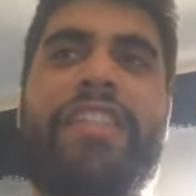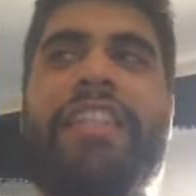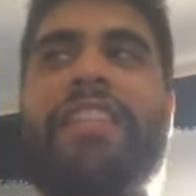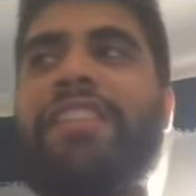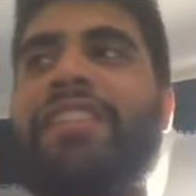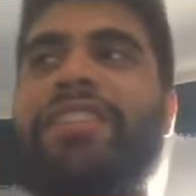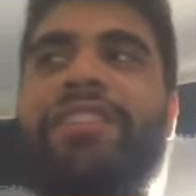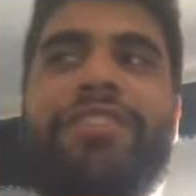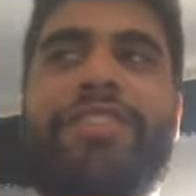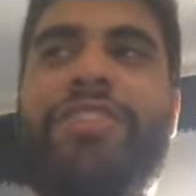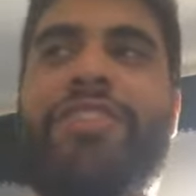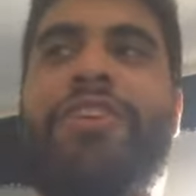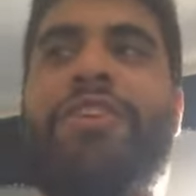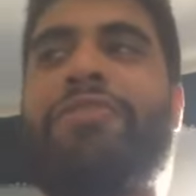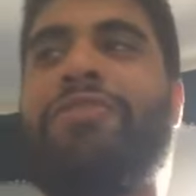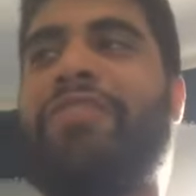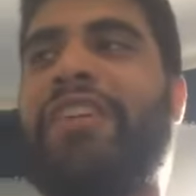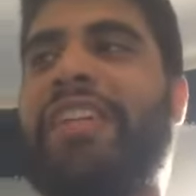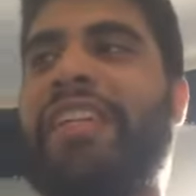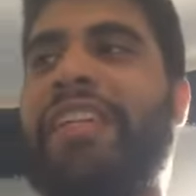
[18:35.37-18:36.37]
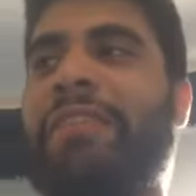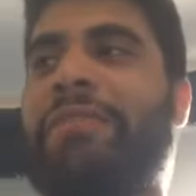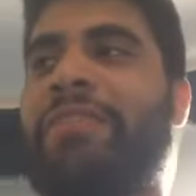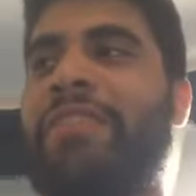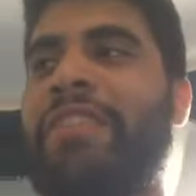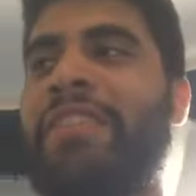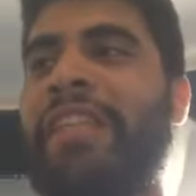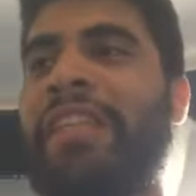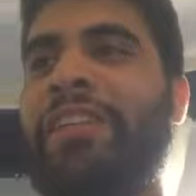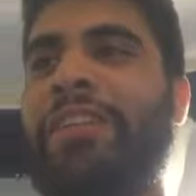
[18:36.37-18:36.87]
It's so funny,
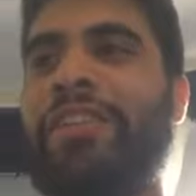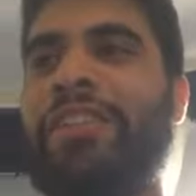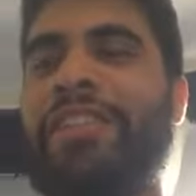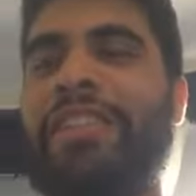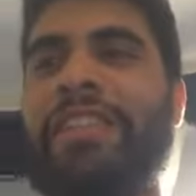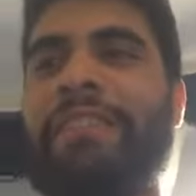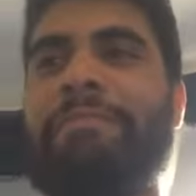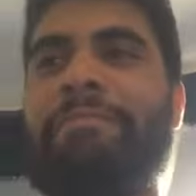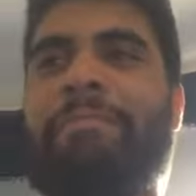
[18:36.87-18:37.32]
because